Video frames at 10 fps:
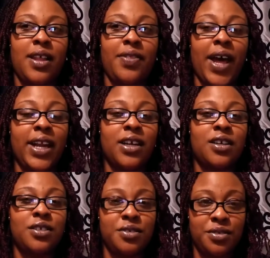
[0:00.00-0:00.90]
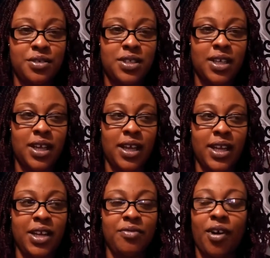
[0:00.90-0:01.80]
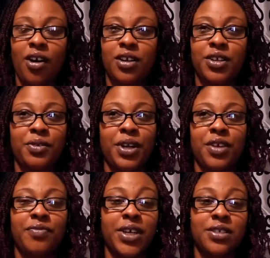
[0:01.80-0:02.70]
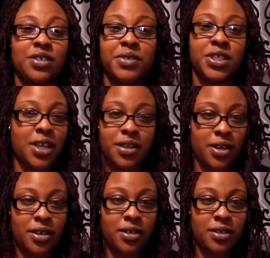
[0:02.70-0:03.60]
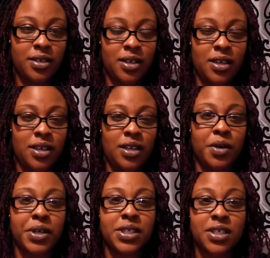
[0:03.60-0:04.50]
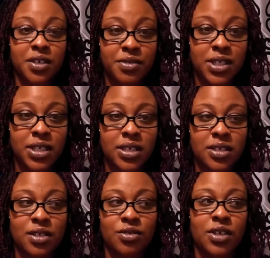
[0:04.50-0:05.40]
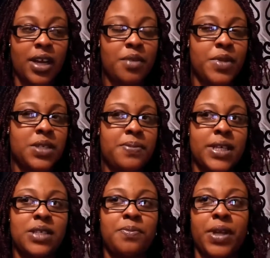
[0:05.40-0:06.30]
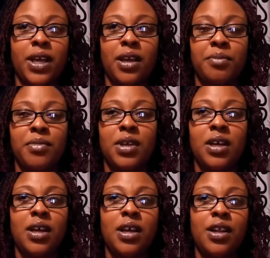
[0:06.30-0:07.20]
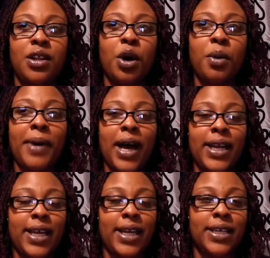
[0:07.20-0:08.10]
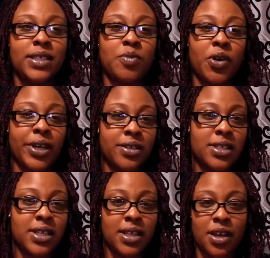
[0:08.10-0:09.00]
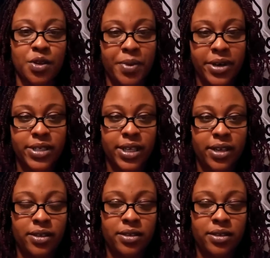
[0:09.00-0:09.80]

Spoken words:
And that includes any wrongdoing you've done to each other. No excuses, no trying to misplace blame. Nobody is more guilty than the other person.